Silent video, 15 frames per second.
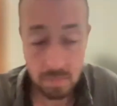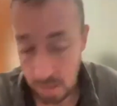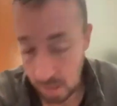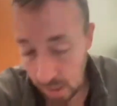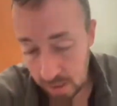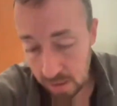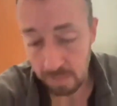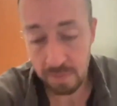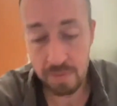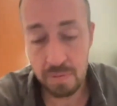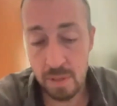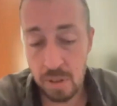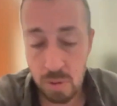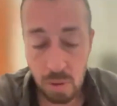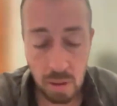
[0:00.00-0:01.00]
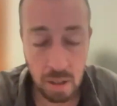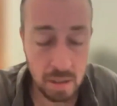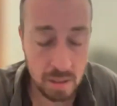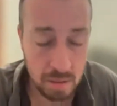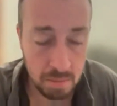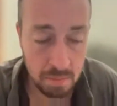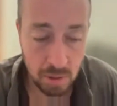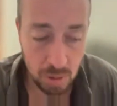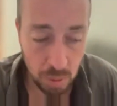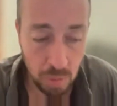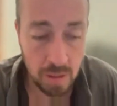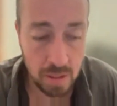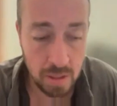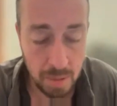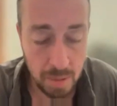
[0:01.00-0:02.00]
Lots of the Torah's
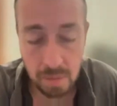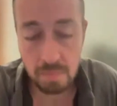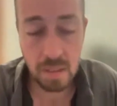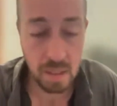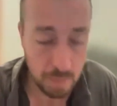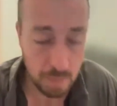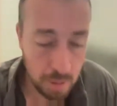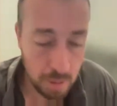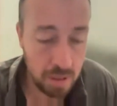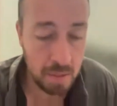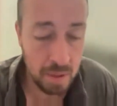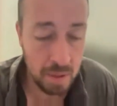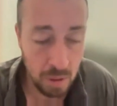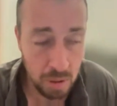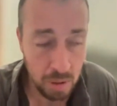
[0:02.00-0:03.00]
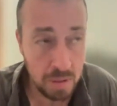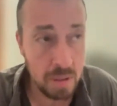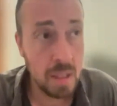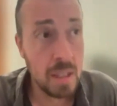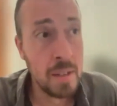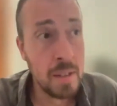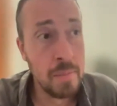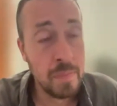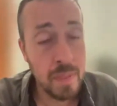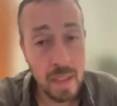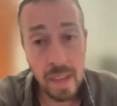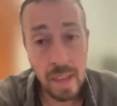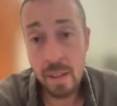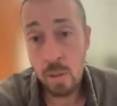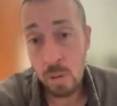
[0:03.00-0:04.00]
stories about the Avot and Imahot,
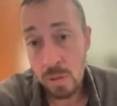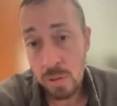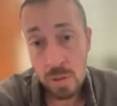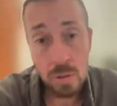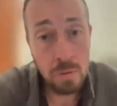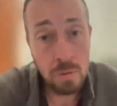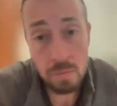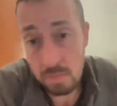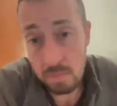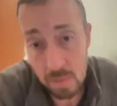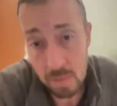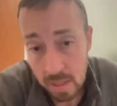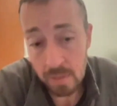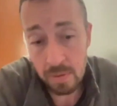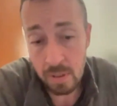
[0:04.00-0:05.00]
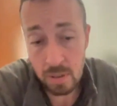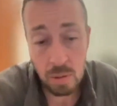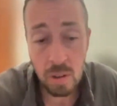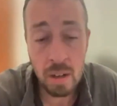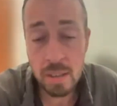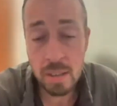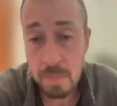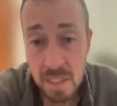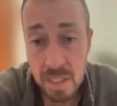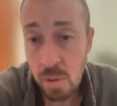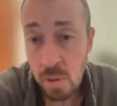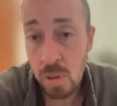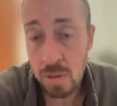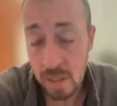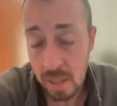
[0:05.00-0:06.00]
and also lots of the Torah is
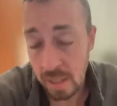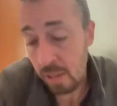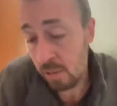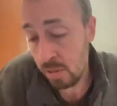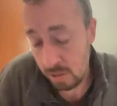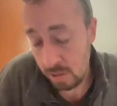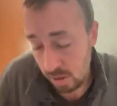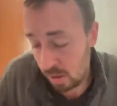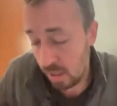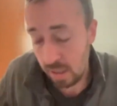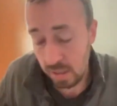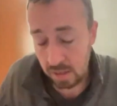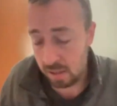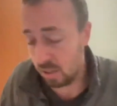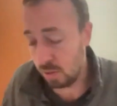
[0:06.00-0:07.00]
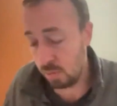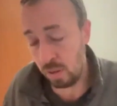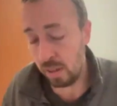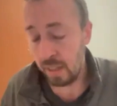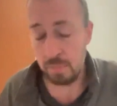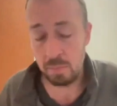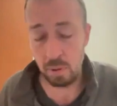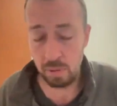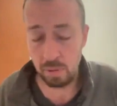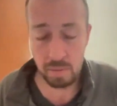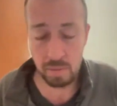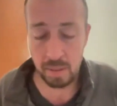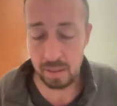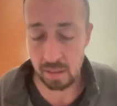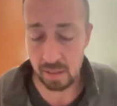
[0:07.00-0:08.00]
mitzvot. And here's just an instance where I get both of
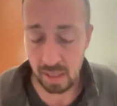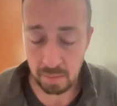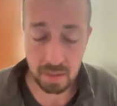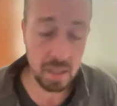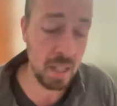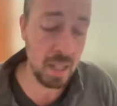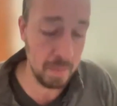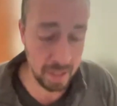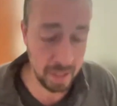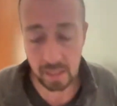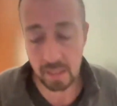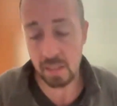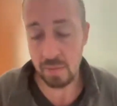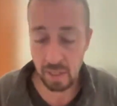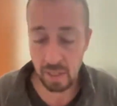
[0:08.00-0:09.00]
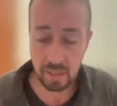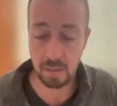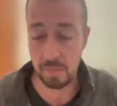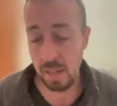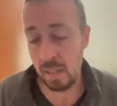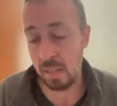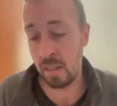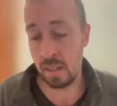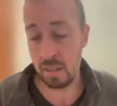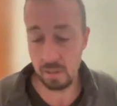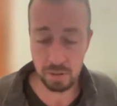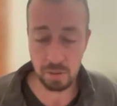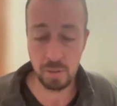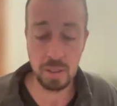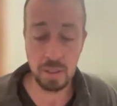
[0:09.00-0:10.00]
them at the same time. I get a divine command, I
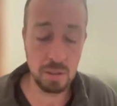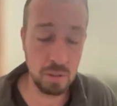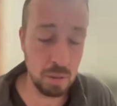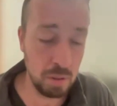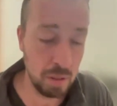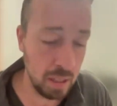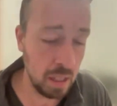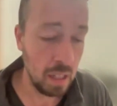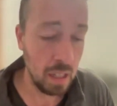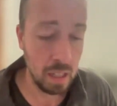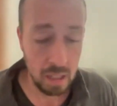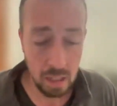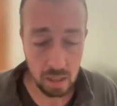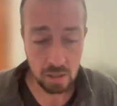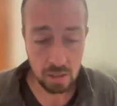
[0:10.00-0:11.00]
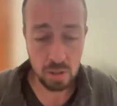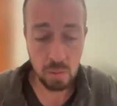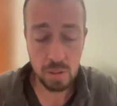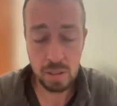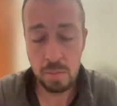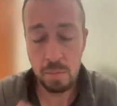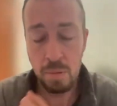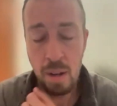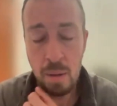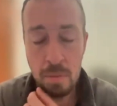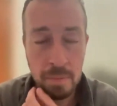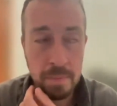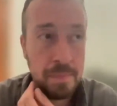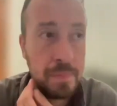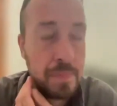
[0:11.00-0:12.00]
also get a story. So what's the
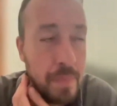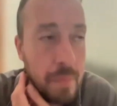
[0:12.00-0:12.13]
problem?